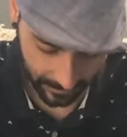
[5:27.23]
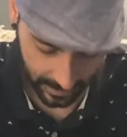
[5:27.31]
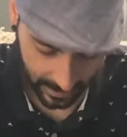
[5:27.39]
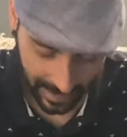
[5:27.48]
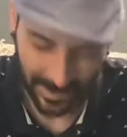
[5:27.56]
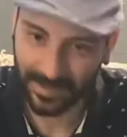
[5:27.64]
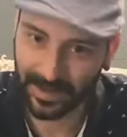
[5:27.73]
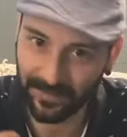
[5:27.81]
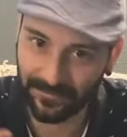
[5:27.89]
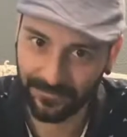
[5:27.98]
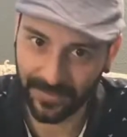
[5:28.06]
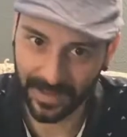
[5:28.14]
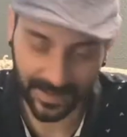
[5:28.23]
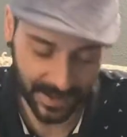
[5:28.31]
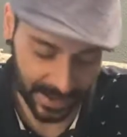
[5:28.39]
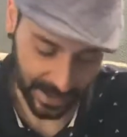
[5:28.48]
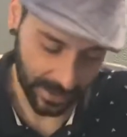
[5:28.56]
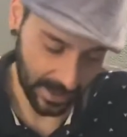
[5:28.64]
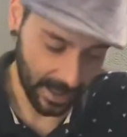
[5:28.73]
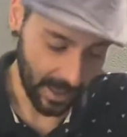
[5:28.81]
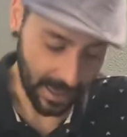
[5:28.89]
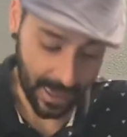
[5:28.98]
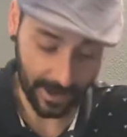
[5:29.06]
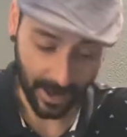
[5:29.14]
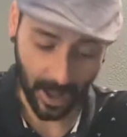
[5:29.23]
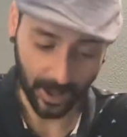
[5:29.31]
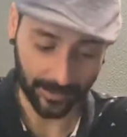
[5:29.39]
instead of facing it head on.